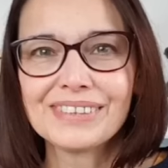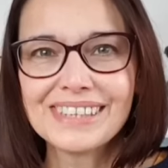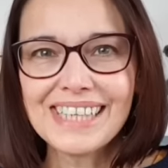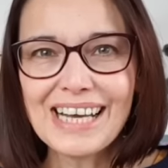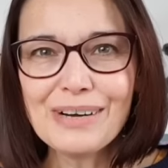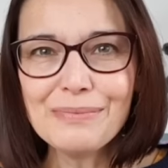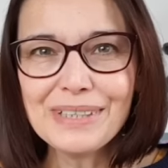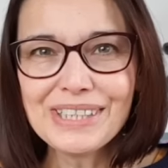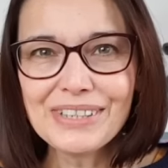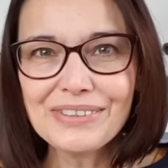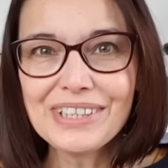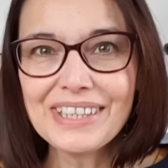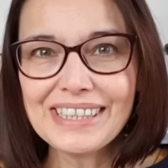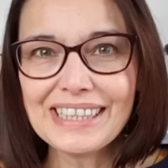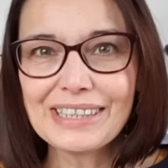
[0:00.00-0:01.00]
to help me so I
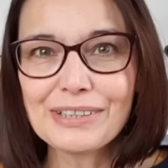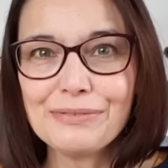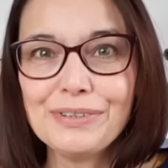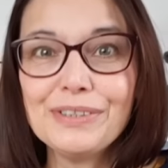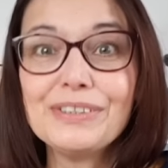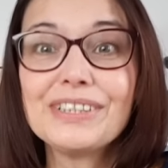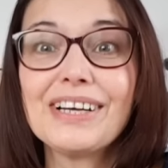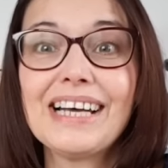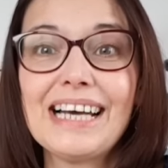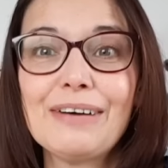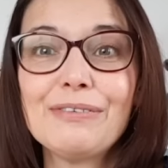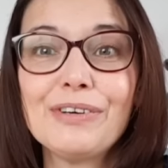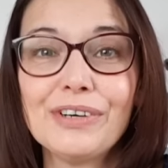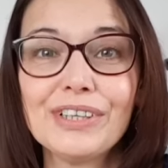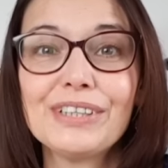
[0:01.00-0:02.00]
don't get confused. I
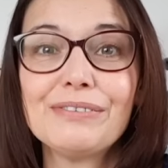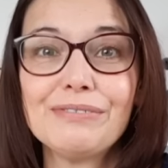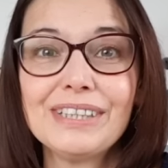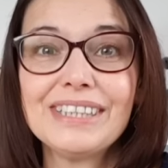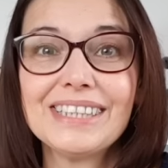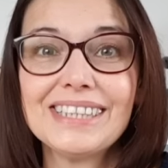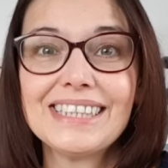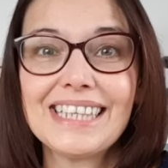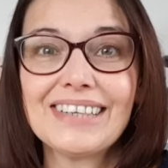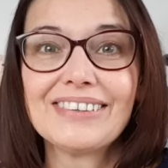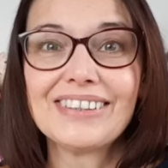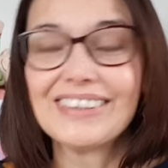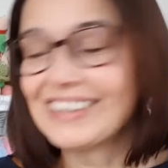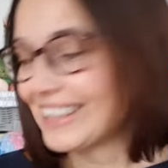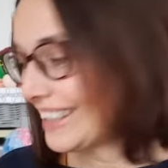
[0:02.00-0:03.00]
have got them written down on